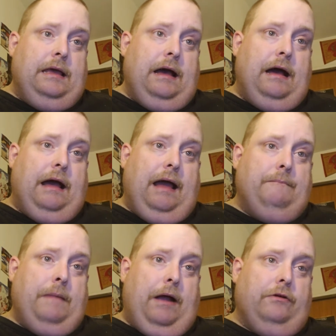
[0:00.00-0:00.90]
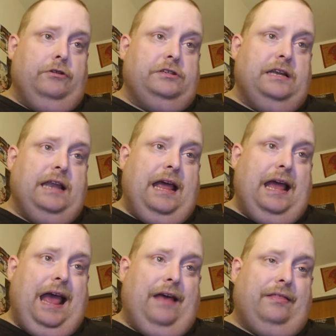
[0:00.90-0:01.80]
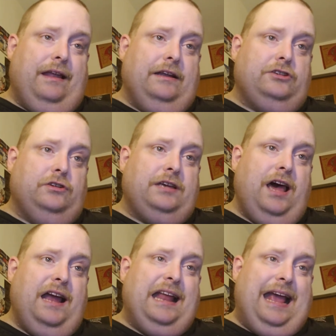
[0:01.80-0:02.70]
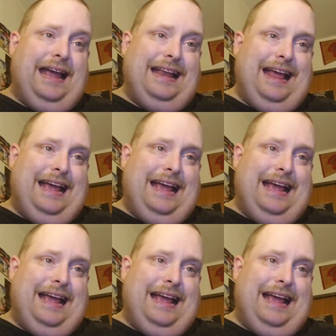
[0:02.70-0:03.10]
uh, Mariners and Athletics are tied 8